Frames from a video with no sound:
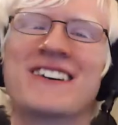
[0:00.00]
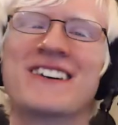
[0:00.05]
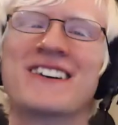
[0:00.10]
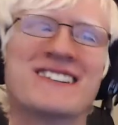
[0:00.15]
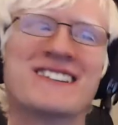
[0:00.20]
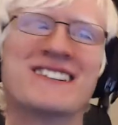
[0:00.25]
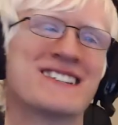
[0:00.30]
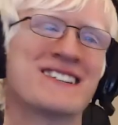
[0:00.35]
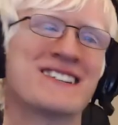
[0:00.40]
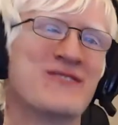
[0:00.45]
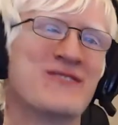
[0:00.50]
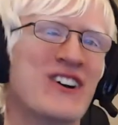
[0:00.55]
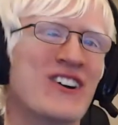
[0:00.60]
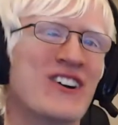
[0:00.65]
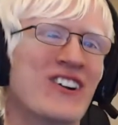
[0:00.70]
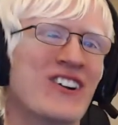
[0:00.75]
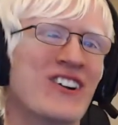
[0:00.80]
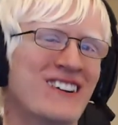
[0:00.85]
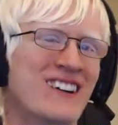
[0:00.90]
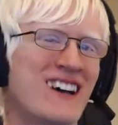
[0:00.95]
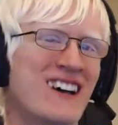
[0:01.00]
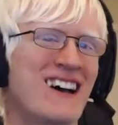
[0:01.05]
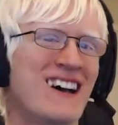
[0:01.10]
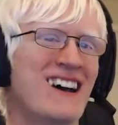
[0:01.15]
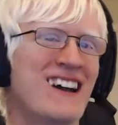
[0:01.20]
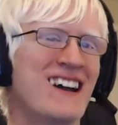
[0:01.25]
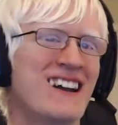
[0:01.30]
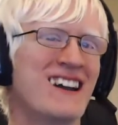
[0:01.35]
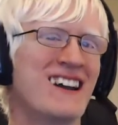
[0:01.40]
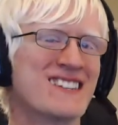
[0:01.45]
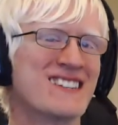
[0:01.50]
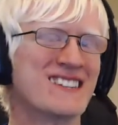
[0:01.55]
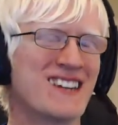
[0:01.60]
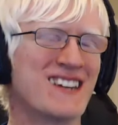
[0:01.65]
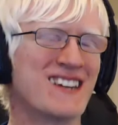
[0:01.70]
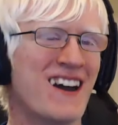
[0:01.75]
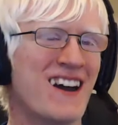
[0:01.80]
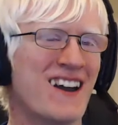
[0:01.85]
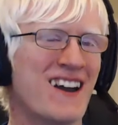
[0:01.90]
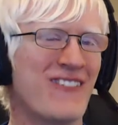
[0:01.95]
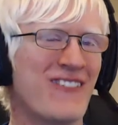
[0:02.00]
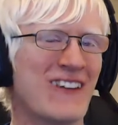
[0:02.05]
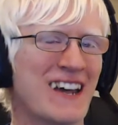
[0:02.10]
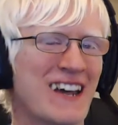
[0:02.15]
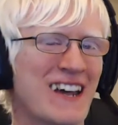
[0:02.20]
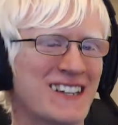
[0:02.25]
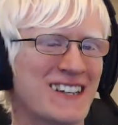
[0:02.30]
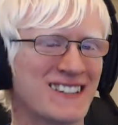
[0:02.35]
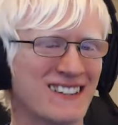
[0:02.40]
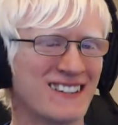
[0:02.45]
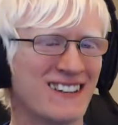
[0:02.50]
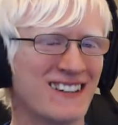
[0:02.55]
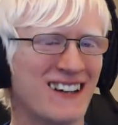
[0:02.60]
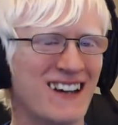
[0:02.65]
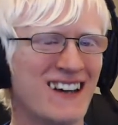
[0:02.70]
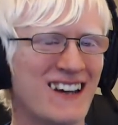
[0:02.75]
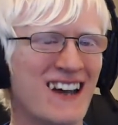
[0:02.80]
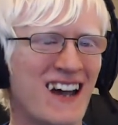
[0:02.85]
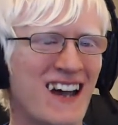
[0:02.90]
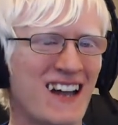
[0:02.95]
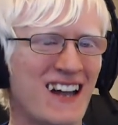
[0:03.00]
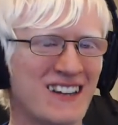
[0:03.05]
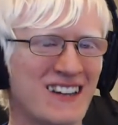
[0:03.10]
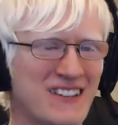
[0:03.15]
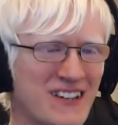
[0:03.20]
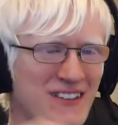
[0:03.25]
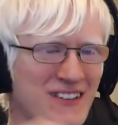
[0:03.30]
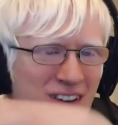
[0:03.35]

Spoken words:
into the pool and I start and I'm like, I look at my